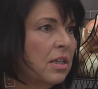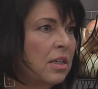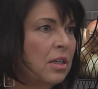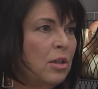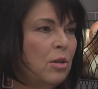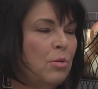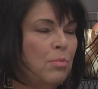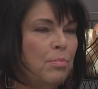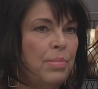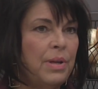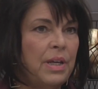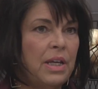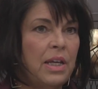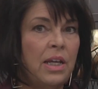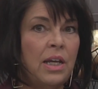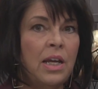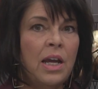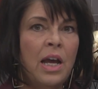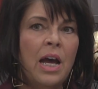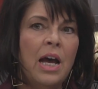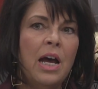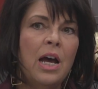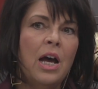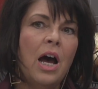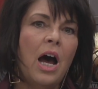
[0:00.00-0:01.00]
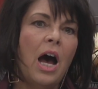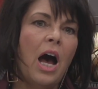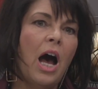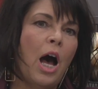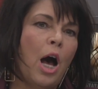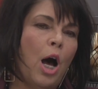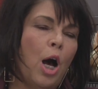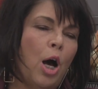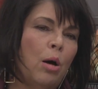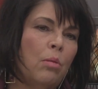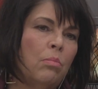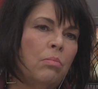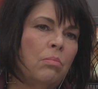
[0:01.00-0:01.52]
going to be
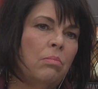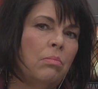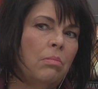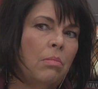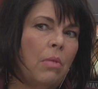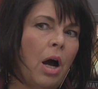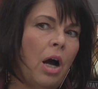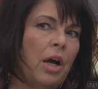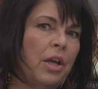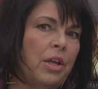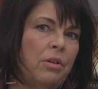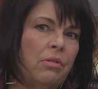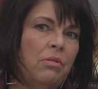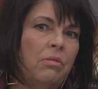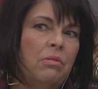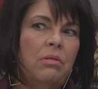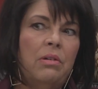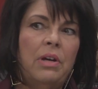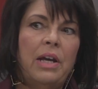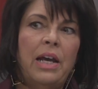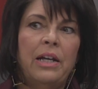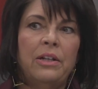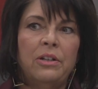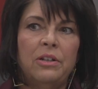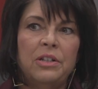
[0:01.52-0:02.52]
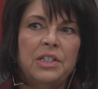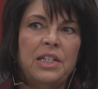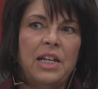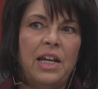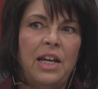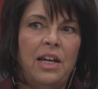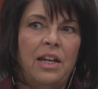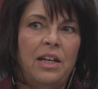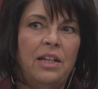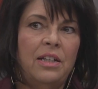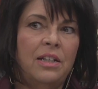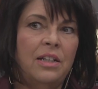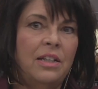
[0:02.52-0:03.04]
how you
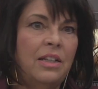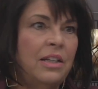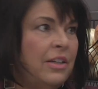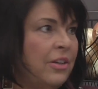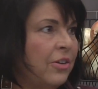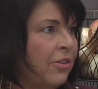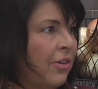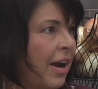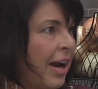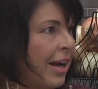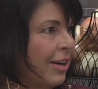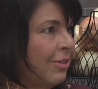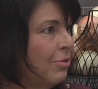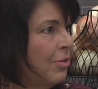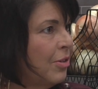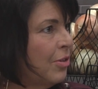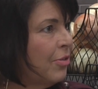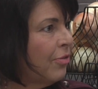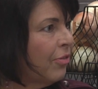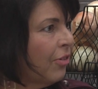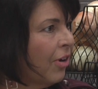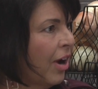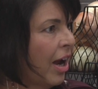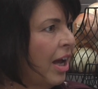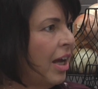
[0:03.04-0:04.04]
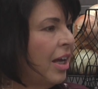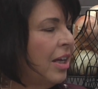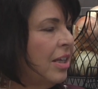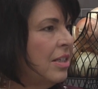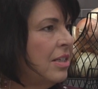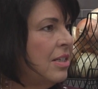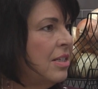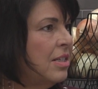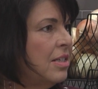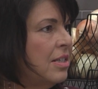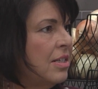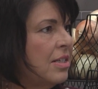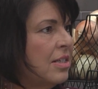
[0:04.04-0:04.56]
entertain and interact with
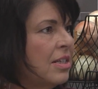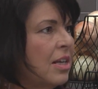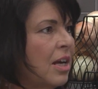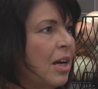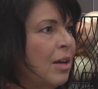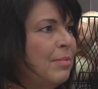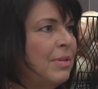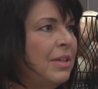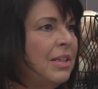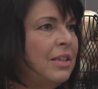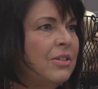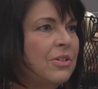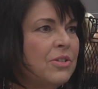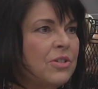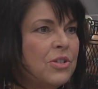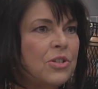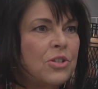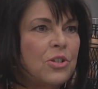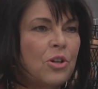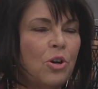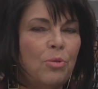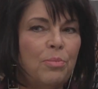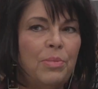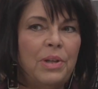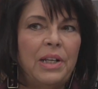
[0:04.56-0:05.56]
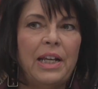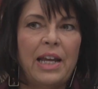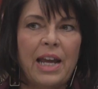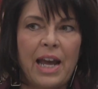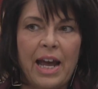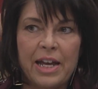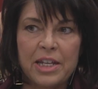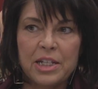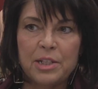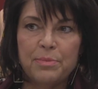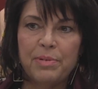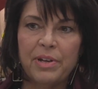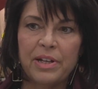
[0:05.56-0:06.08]
friends. I mean, there's so many
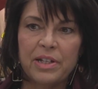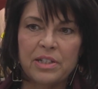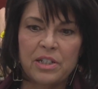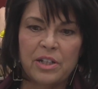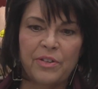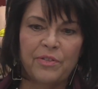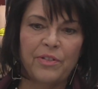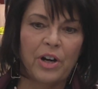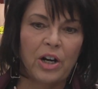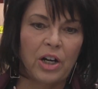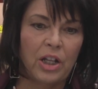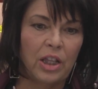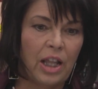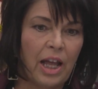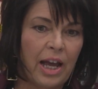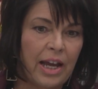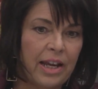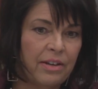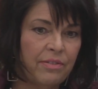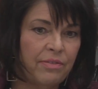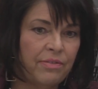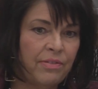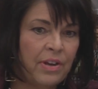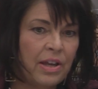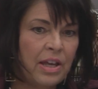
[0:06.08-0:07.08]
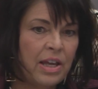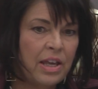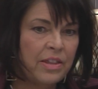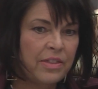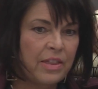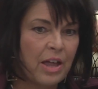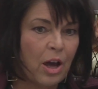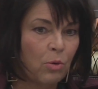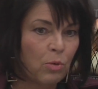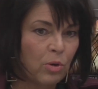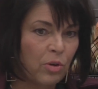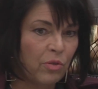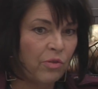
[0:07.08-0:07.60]
aspects of our life
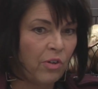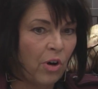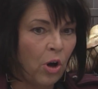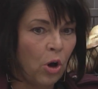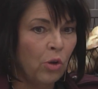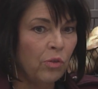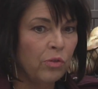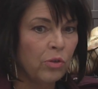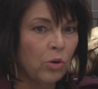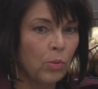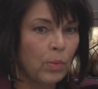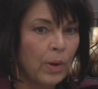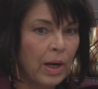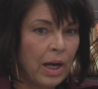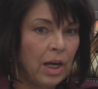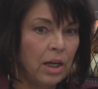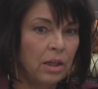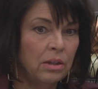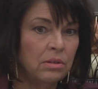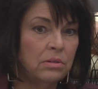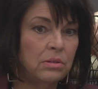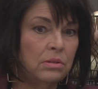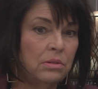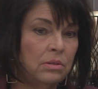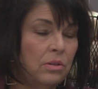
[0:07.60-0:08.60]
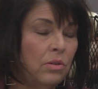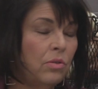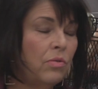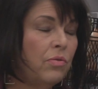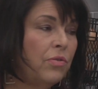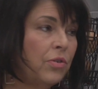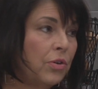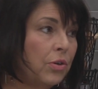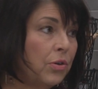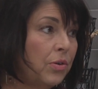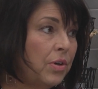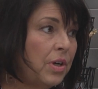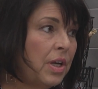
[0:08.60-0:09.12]
that revolve around
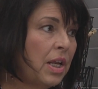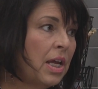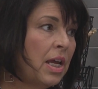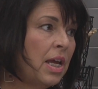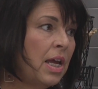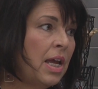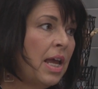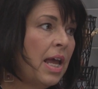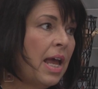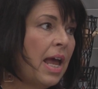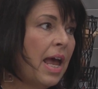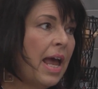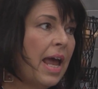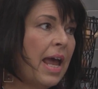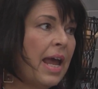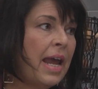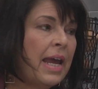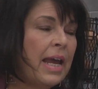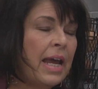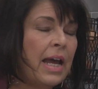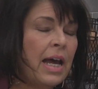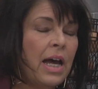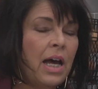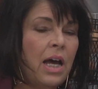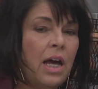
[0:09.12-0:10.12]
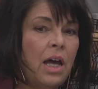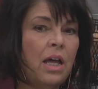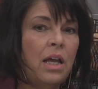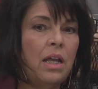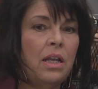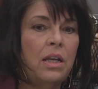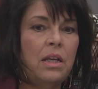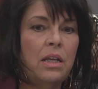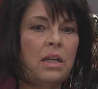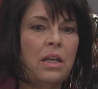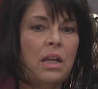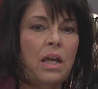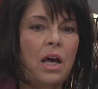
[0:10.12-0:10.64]
food,
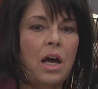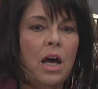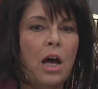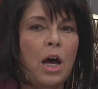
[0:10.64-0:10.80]
and